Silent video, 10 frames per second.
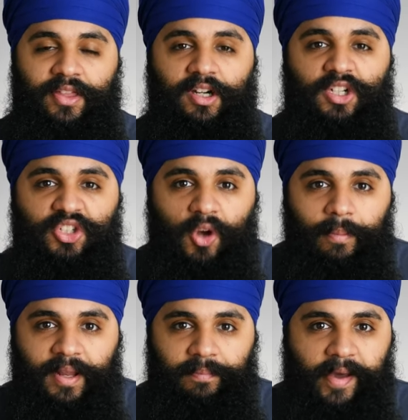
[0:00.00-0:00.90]
There are so
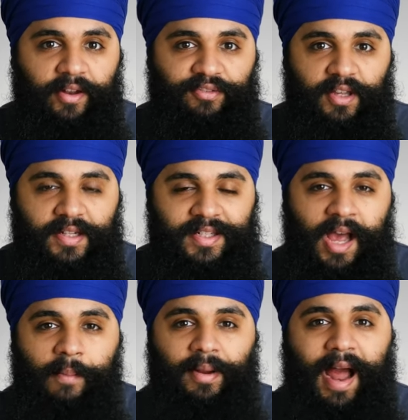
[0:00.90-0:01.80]
many benefits,
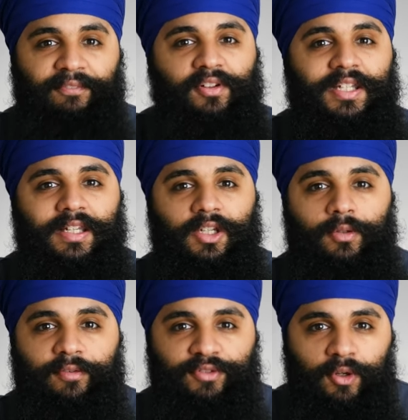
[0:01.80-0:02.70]
but after listening to
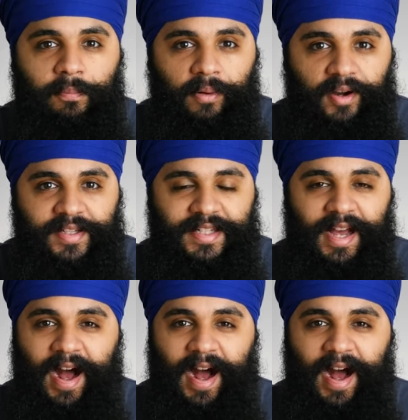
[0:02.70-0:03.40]
a few books,